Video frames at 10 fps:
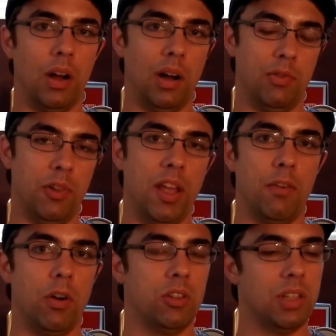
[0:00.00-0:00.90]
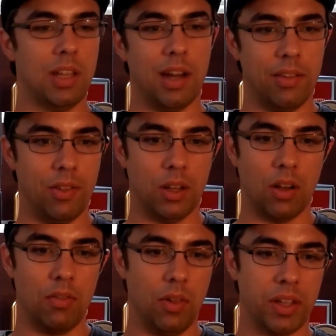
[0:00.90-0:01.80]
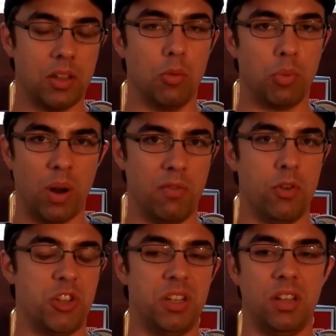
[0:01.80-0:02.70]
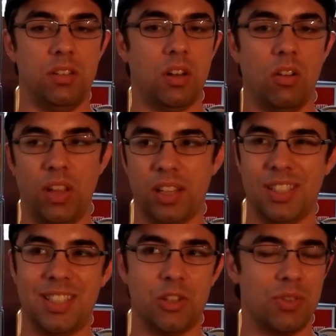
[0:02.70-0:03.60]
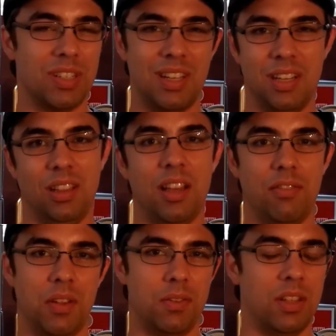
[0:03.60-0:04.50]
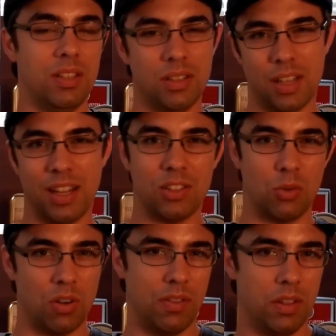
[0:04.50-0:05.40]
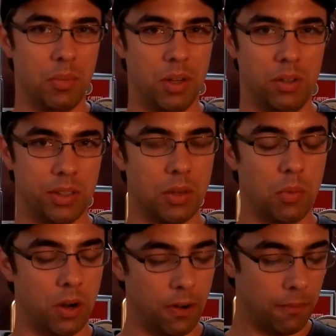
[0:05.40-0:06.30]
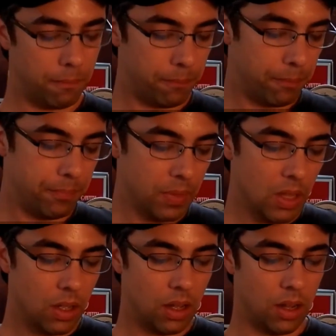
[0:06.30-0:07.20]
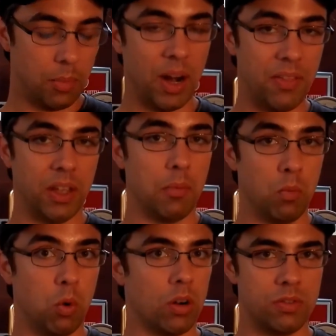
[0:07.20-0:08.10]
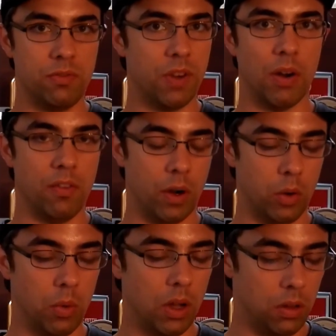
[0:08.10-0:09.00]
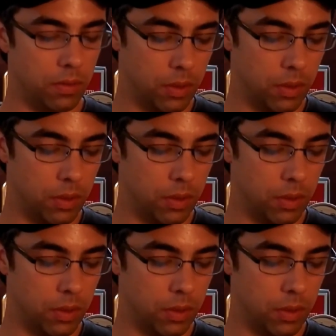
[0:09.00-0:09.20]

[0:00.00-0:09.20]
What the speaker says: flavors, and then I think of like your bright Virginias that are like citrusy and light flavor. This is like sort of in the middle somewhere, but I think it works very, very well.